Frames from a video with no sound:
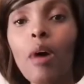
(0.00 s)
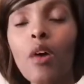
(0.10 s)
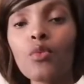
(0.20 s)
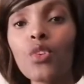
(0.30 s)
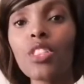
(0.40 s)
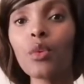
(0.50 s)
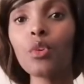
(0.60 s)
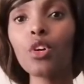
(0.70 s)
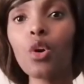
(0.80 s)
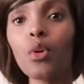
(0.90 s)
boundary that
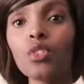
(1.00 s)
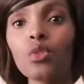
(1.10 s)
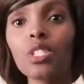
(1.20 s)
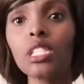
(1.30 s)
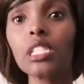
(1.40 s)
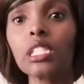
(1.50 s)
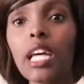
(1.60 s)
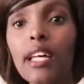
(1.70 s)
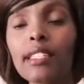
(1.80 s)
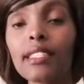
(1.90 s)
we're going to
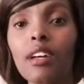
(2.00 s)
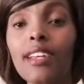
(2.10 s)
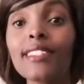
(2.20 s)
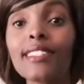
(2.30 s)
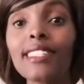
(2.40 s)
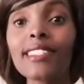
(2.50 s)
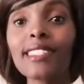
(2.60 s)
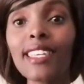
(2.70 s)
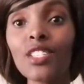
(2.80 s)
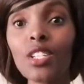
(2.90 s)
discuss is
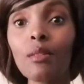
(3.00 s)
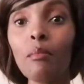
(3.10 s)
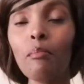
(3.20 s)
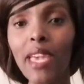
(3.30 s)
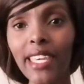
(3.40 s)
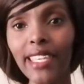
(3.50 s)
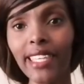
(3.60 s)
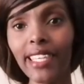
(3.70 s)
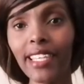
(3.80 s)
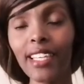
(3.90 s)
decision
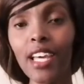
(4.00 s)
making.